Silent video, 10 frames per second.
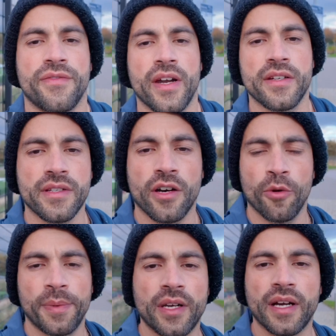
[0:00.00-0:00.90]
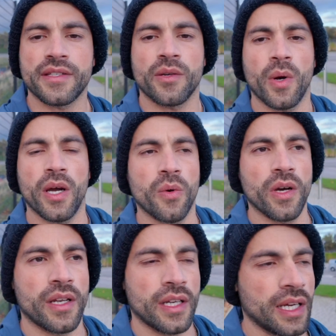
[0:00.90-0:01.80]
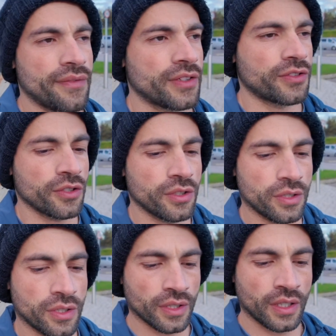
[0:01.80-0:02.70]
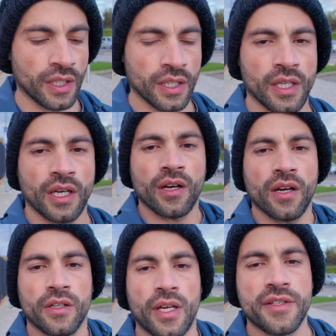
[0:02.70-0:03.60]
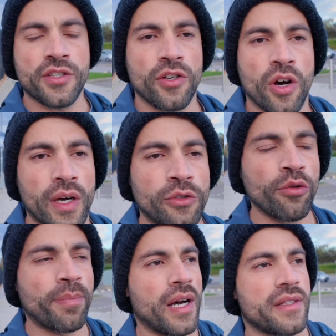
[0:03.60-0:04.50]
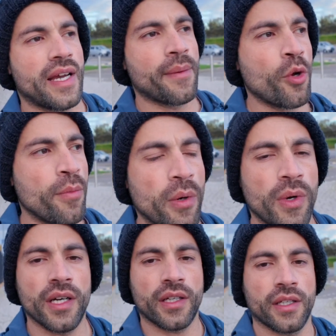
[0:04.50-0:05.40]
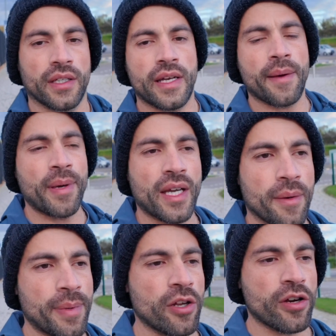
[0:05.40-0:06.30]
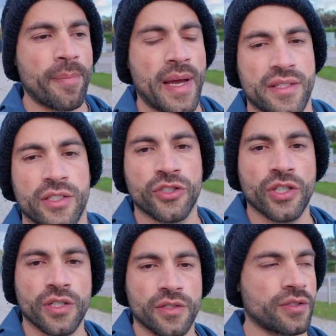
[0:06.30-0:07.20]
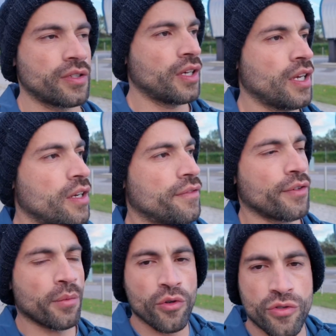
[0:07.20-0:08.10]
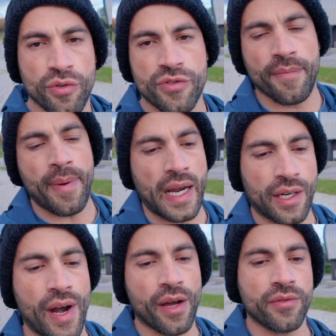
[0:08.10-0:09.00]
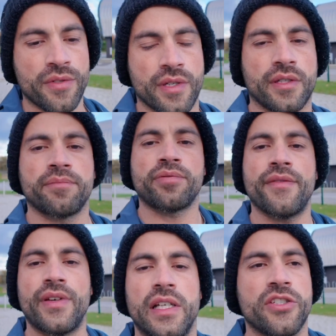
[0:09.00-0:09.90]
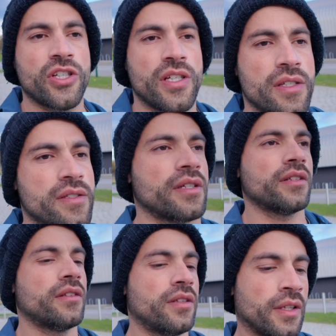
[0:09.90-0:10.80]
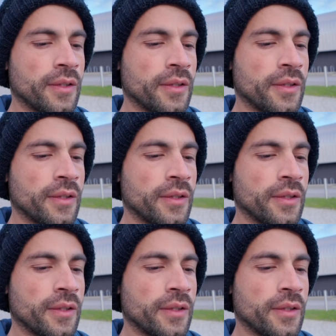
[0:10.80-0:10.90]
friends, I hope you guys are well. Life is good. As you know, I do part-time Uber work and I pick up a lot of passengers from all sorts of backgrounds and privileges and